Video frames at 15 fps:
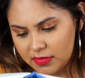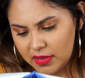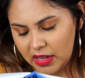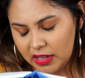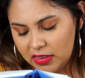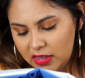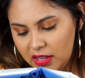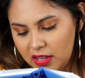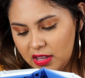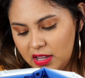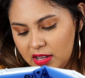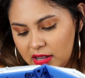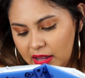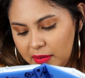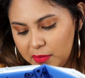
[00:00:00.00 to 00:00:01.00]
I think
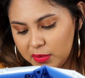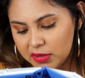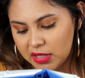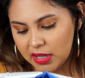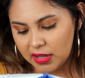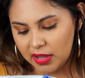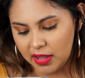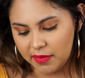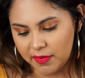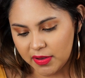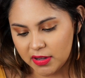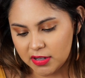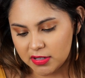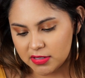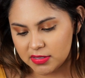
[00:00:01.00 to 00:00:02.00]
he labeled it Heaven
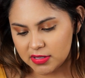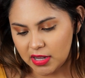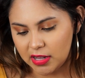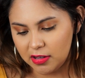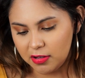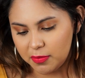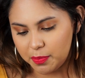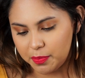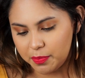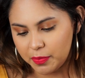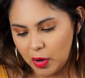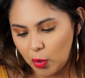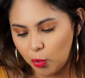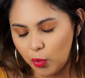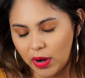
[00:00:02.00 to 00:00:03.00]
because I look
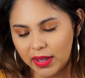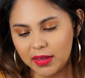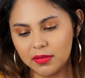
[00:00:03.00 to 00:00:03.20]
white.